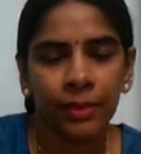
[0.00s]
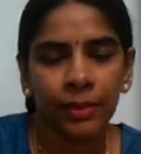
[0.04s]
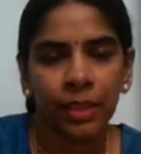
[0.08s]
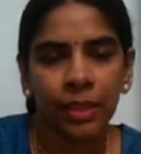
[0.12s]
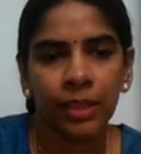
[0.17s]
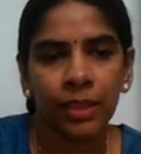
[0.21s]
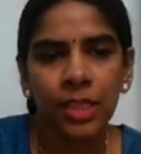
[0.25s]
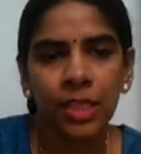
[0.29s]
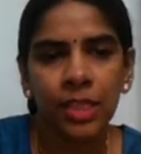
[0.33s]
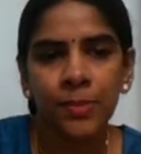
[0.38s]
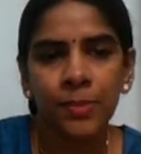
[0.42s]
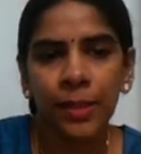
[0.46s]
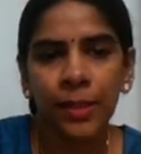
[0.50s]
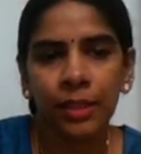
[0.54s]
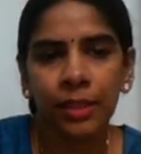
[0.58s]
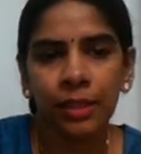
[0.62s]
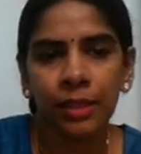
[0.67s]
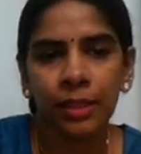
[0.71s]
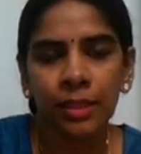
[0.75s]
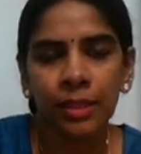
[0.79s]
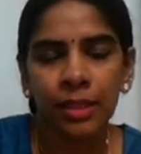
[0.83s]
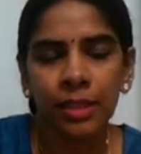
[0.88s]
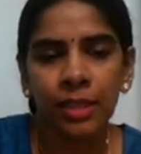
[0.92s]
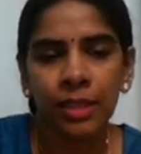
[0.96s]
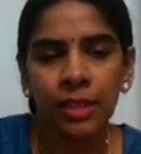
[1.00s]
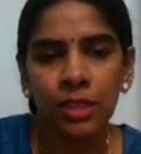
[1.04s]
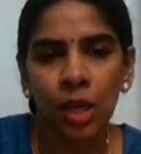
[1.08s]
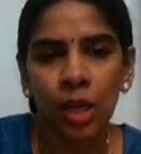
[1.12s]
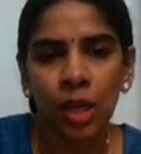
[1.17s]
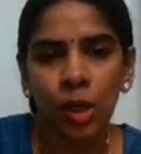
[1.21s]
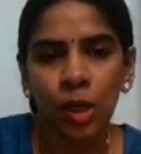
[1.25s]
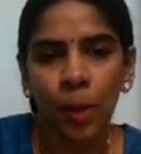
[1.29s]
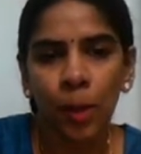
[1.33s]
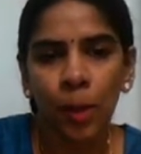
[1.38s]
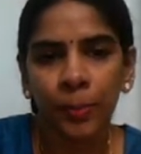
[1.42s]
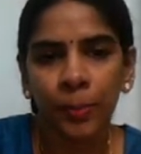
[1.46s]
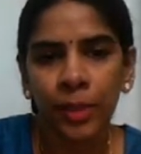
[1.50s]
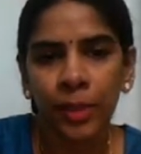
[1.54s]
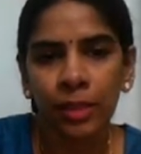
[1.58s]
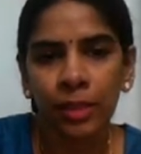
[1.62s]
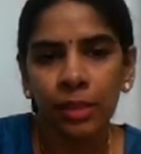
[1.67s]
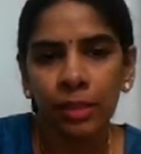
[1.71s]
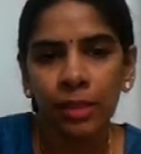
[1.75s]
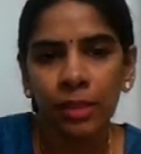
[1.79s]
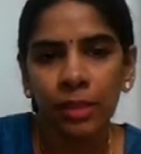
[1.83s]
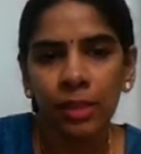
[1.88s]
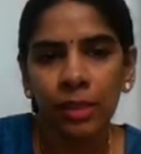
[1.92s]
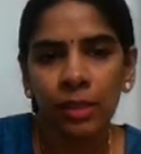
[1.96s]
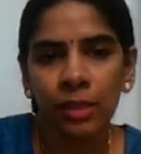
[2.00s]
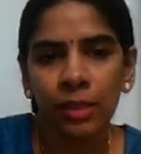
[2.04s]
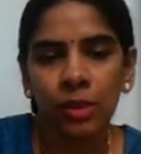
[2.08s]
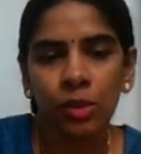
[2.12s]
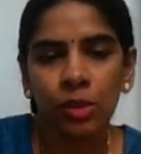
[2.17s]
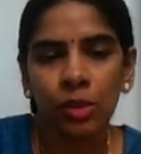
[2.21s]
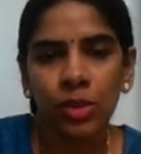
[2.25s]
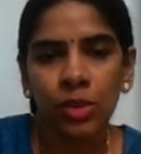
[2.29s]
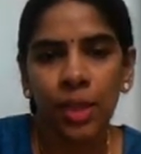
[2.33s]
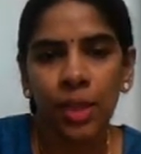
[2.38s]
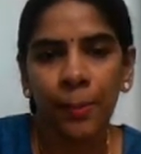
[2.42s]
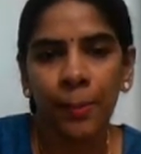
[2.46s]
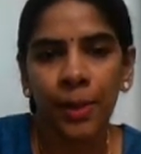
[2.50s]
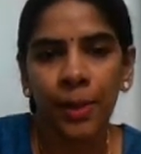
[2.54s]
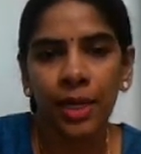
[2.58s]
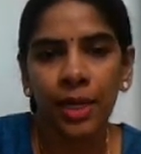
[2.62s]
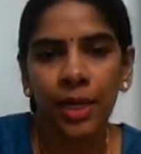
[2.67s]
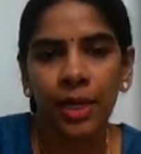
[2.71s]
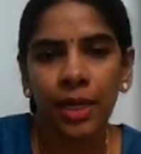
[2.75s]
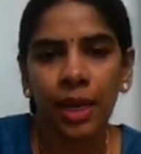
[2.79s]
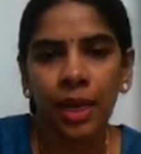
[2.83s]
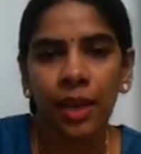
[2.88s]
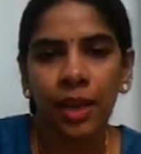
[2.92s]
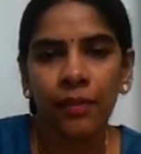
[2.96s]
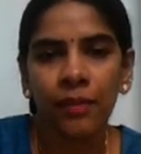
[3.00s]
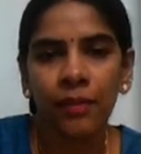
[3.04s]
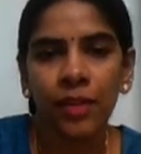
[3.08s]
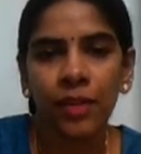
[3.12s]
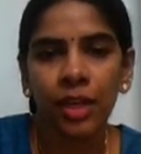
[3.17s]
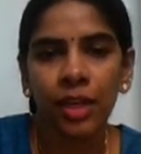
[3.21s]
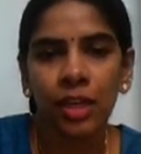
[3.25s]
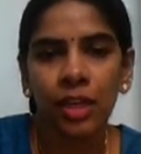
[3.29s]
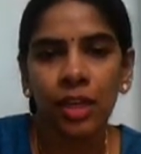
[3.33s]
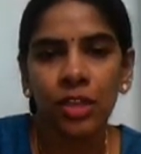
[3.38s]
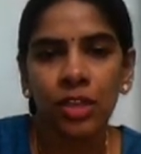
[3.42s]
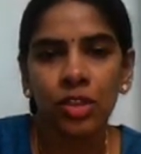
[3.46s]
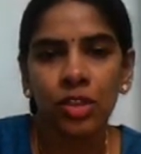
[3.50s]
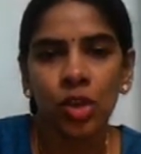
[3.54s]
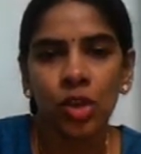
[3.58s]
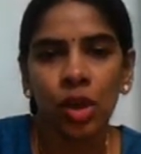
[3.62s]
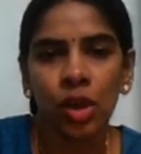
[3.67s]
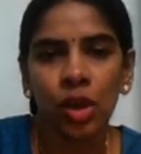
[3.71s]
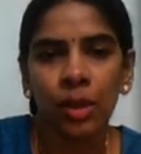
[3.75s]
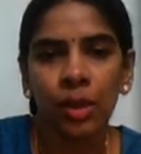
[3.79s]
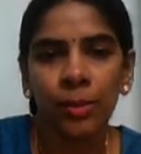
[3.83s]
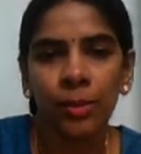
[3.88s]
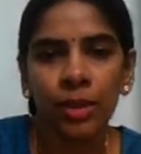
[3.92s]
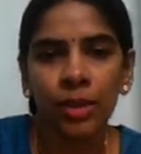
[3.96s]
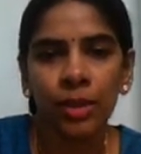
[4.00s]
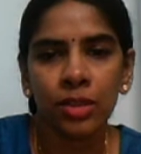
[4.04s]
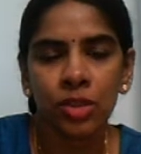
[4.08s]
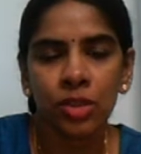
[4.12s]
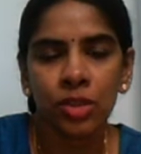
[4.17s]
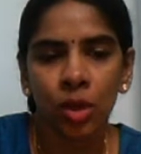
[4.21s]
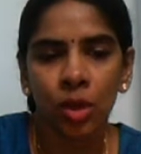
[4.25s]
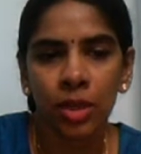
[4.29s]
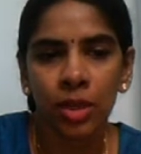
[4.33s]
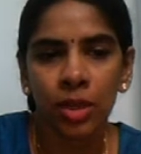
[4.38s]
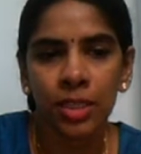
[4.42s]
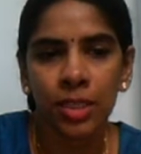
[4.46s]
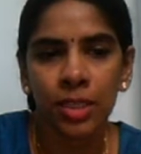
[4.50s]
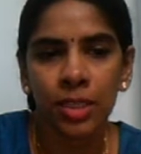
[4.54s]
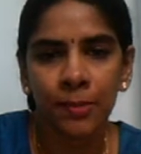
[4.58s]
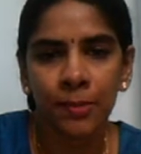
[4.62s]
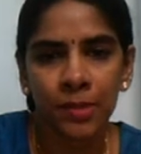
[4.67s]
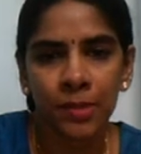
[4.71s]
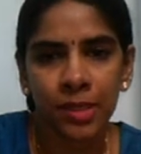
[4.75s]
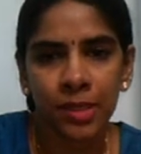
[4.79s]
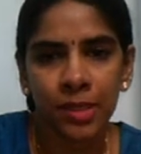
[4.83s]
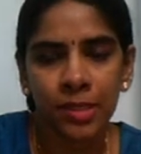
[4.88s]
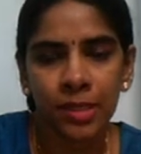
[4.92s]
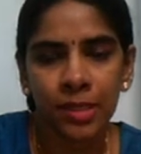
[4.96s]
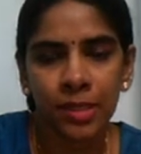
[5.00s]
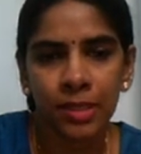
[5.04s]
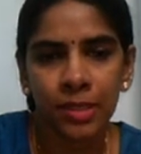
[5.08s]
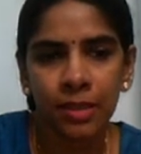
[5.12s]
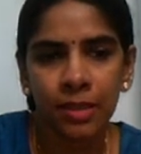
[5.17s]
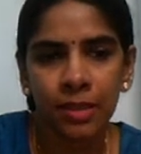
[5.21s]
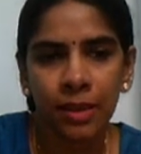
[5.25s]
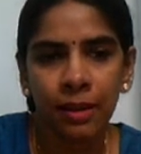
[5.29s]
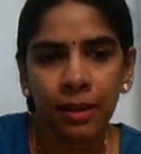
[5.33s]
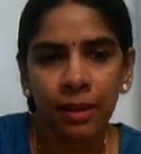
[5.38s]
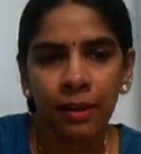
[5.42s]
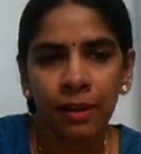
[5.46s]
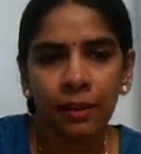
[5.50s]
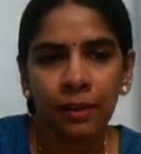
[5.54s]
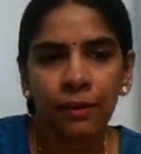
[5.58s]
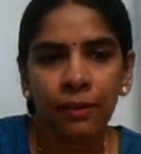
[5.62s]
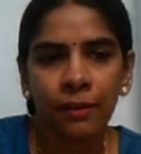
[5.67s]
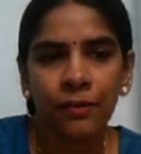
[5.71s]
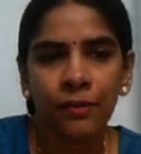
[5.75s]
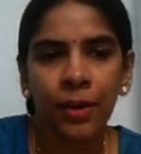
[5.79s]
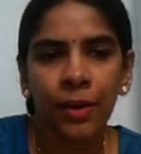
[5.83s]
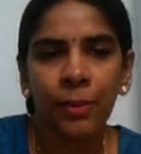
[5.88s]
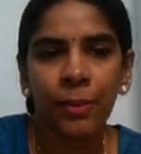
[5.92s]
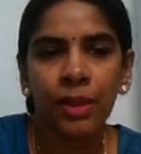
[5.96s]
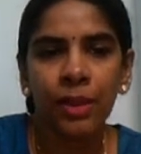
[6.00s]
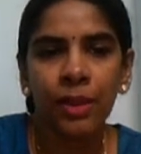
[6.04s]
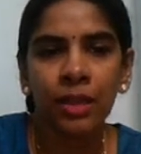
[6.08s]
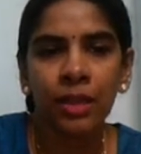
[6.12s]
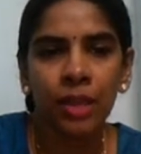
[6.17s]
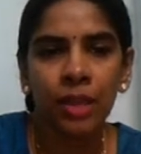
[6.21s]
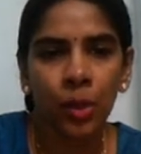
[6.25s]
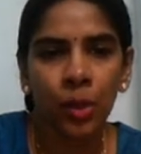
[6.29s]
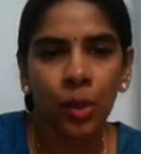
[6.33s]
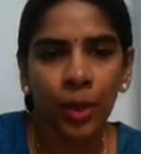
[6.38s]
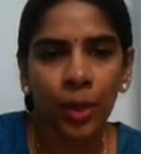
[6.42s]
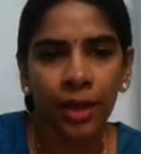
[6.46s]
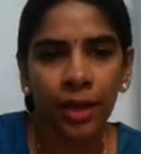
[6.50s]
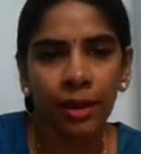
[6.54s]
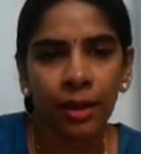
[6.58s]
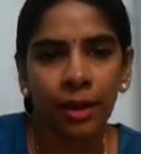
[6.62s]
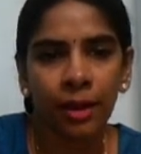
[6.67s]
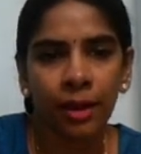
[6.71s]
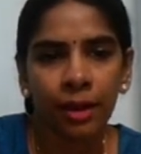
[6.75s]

This method is adopted to separate heavy insoluble solid substances from a liquid.